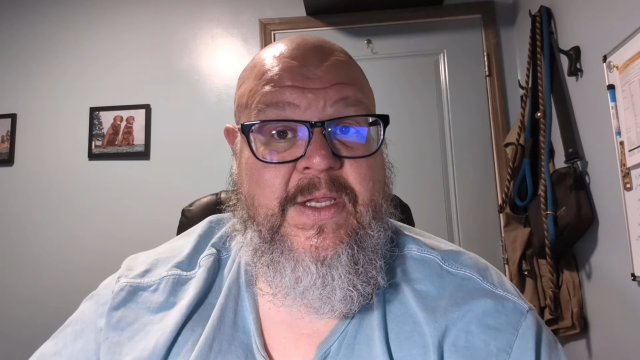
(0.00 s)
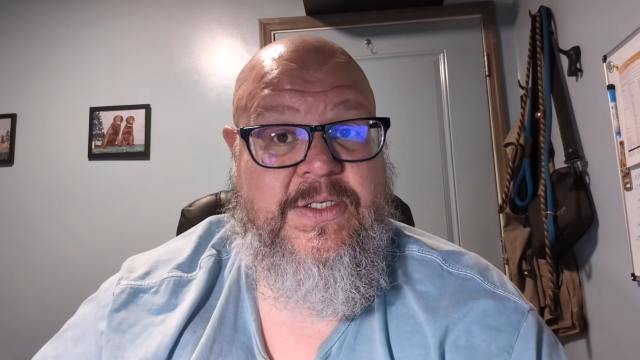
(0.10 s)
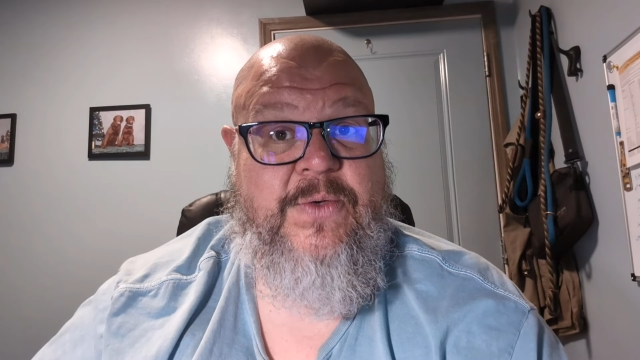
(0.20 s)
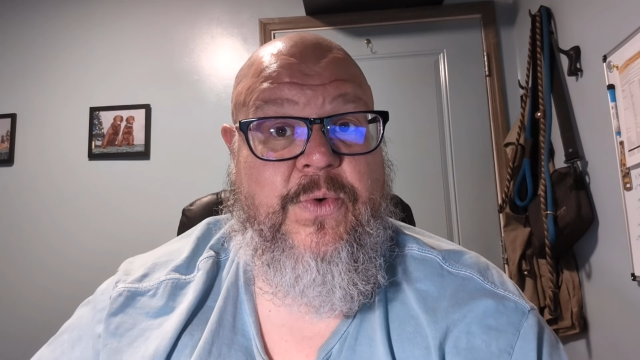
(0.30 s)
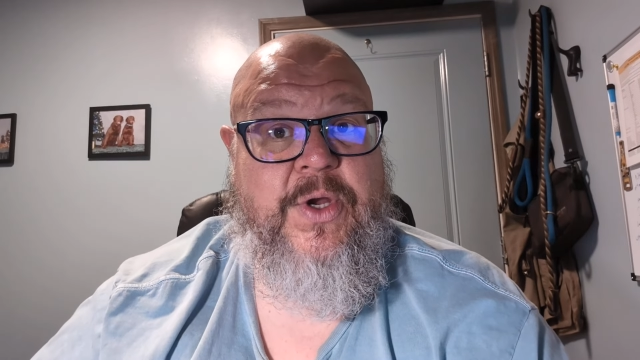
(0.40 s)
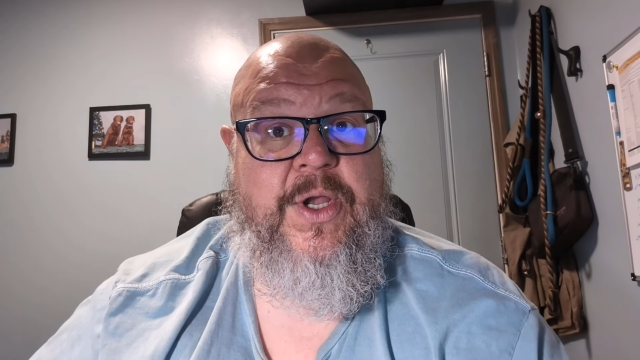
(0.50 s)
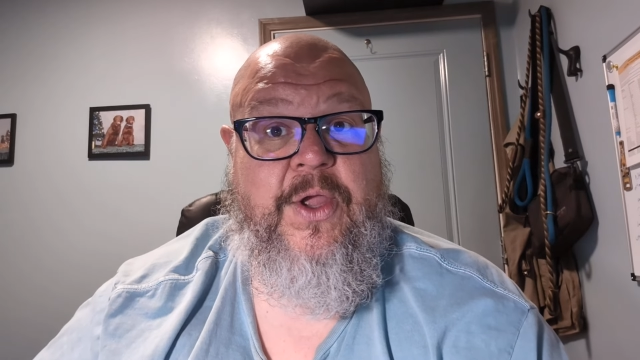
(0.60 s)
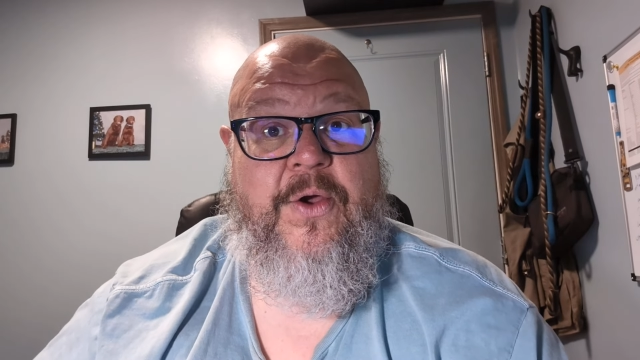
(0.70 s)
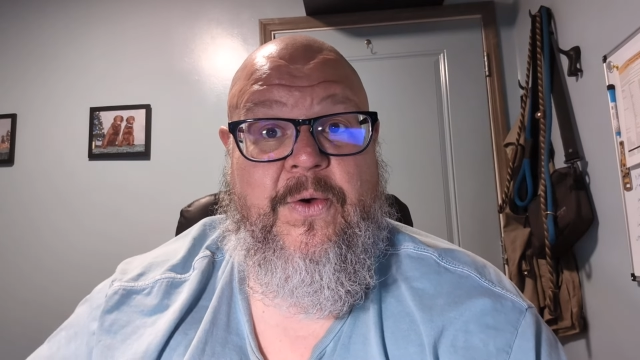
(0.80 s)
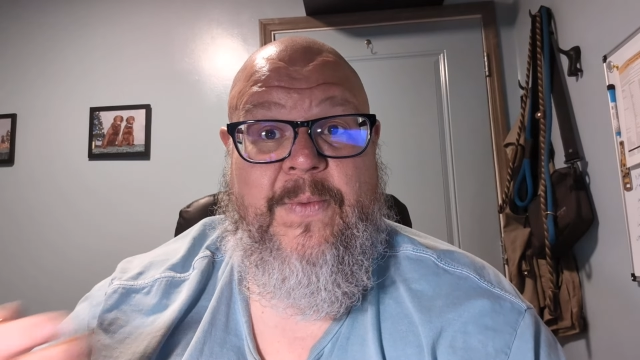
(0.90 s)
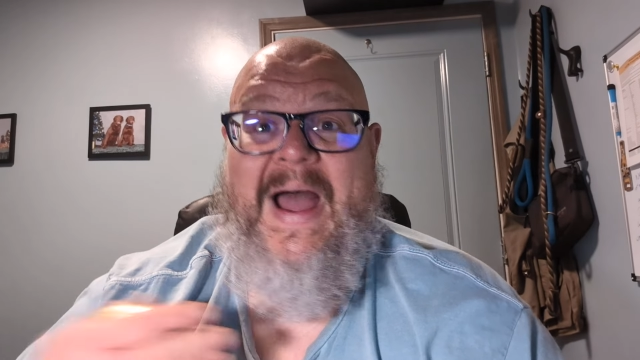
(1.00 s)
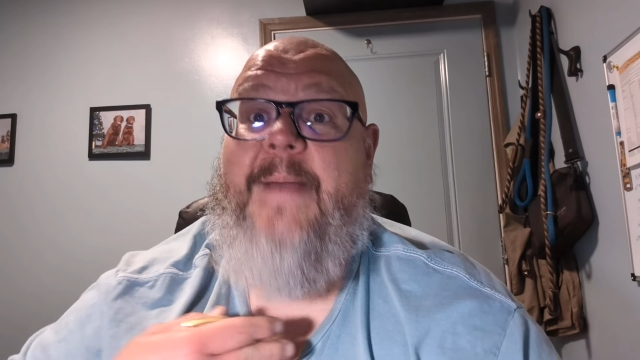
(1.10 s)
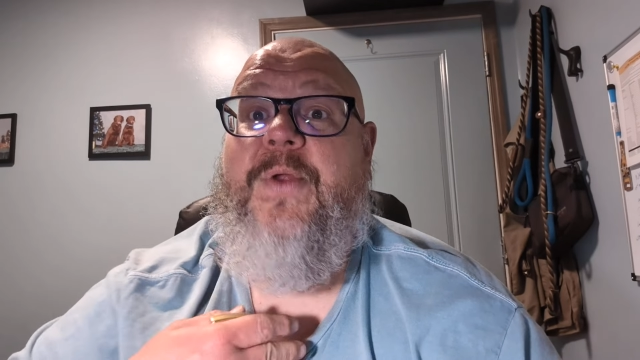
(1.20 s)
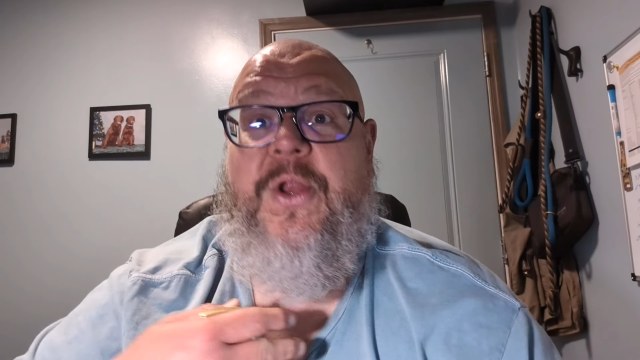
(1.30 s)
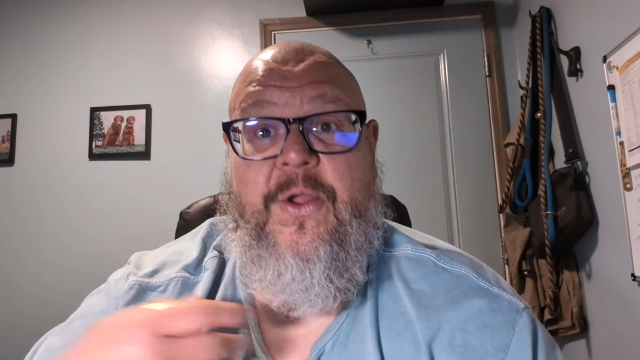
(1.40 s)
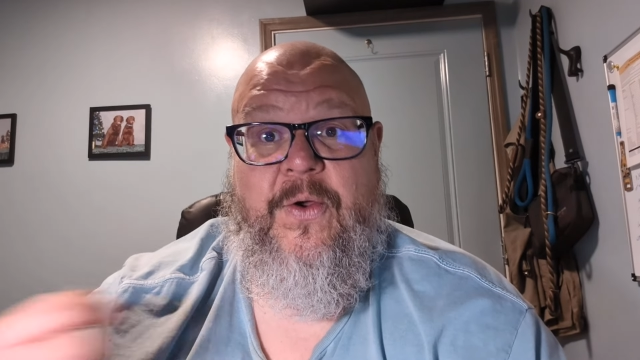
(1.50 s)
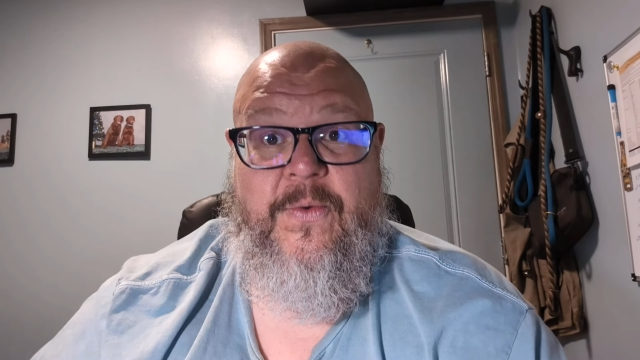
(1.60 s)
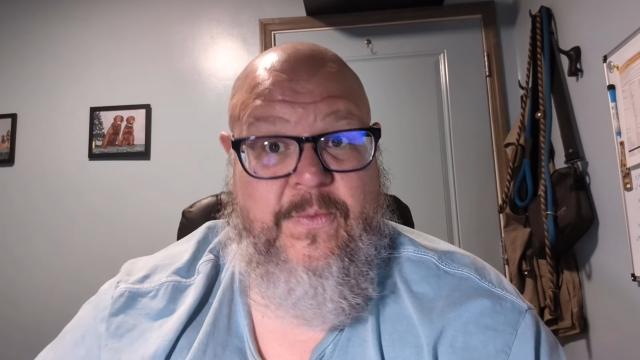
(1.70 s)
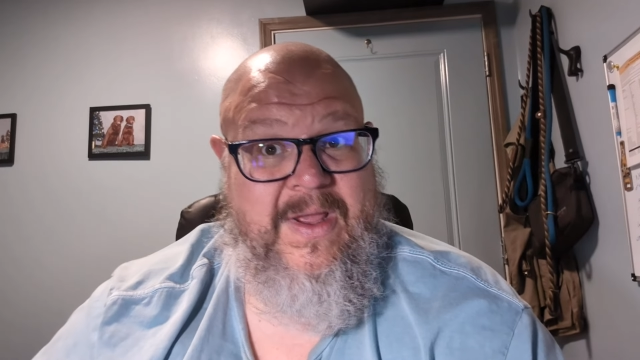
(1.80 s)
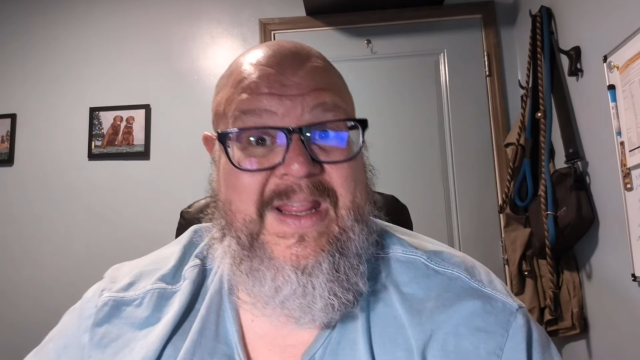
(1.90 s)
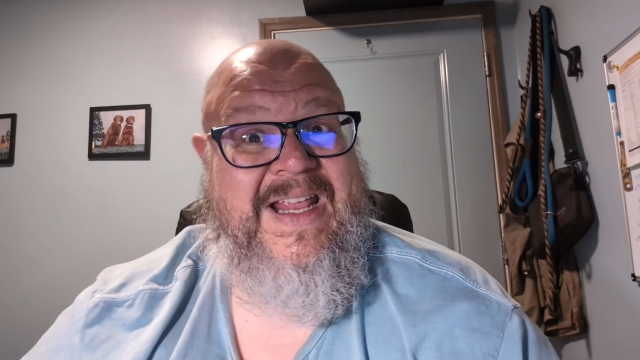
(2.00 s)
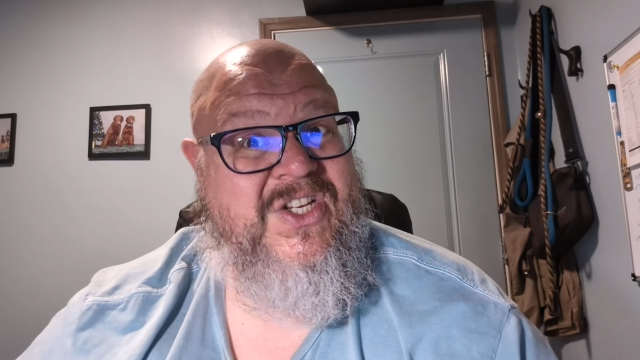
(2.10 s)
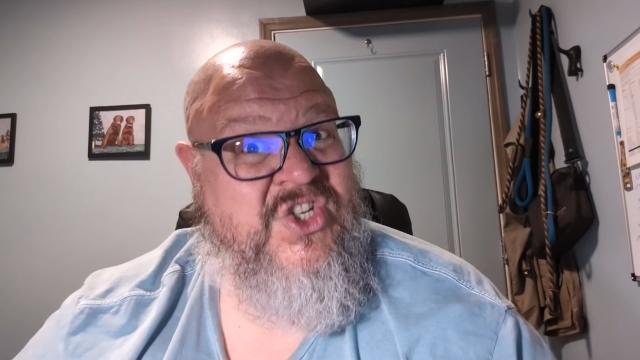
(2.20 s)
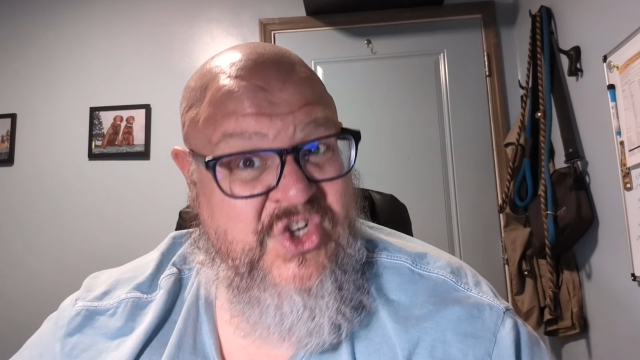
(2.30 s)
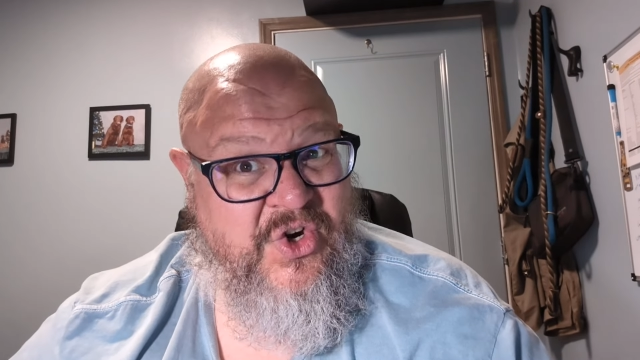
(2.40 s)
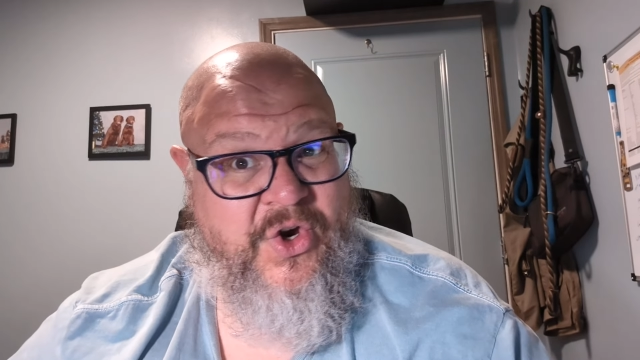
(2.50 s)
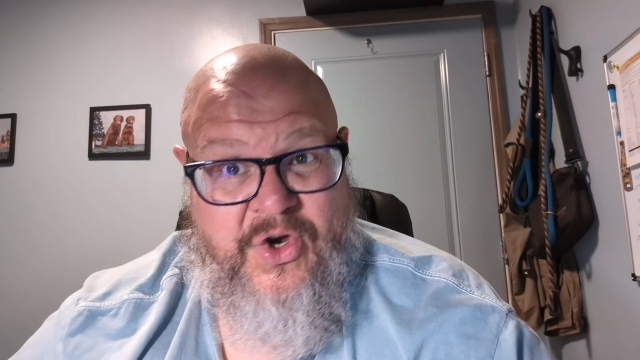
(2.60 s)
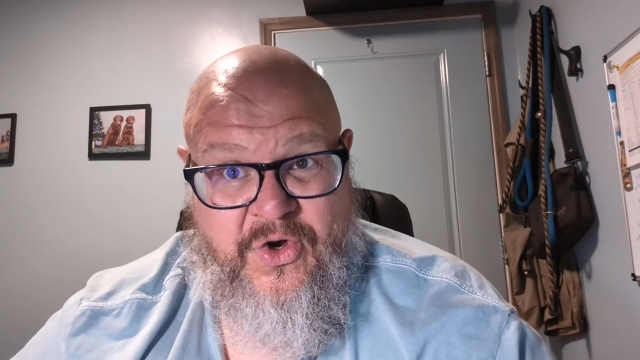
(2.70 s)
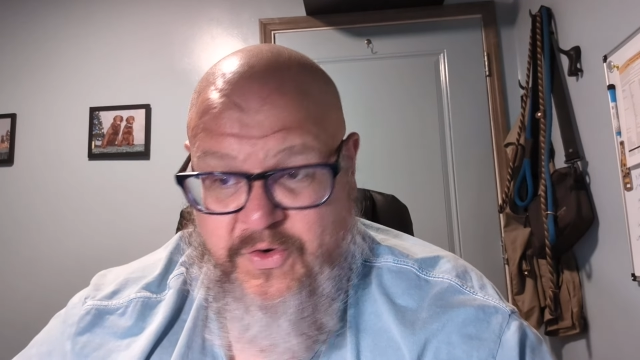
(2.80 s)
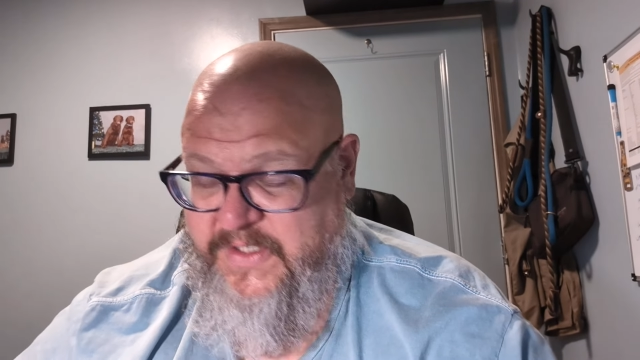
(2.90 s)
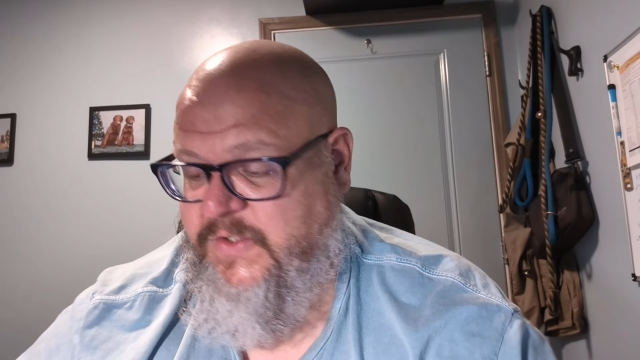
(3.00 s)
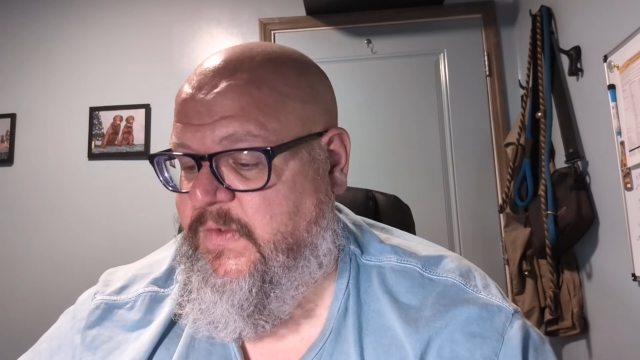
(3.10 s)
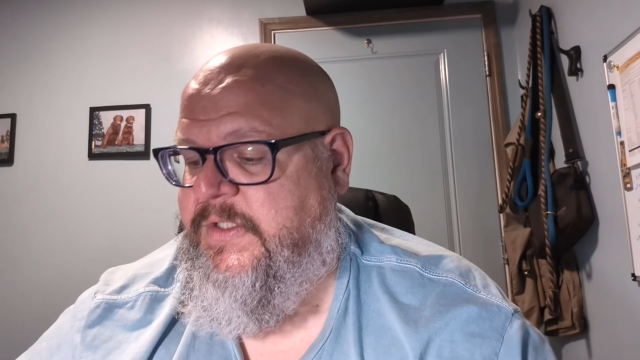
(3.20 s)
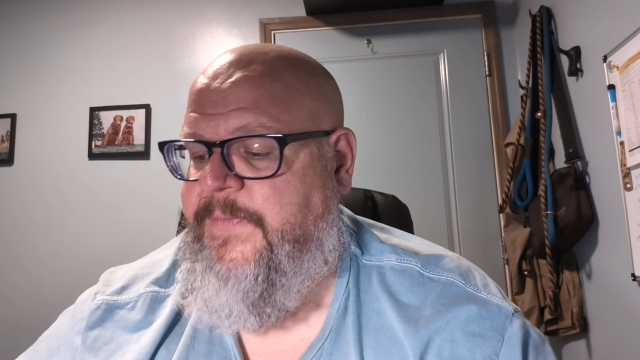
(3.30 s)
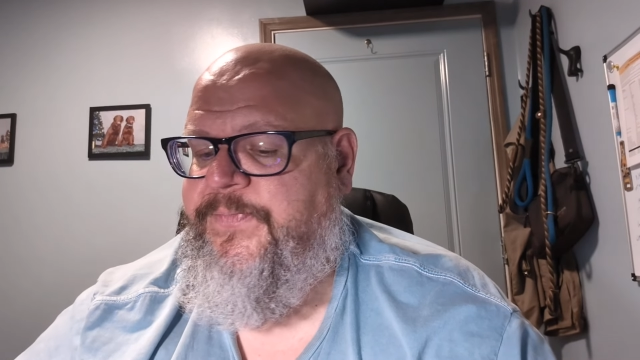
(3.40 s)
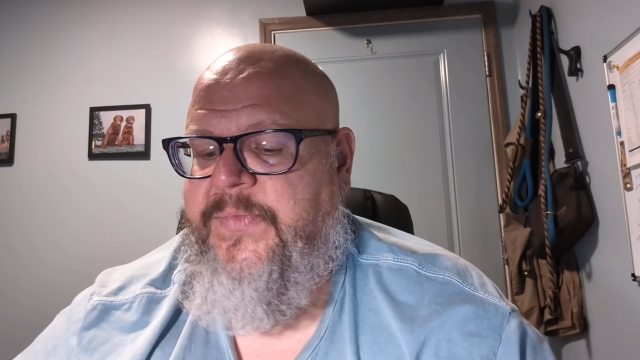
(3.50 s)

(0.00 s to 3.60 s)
So I'm gonna go with its sugar crystals.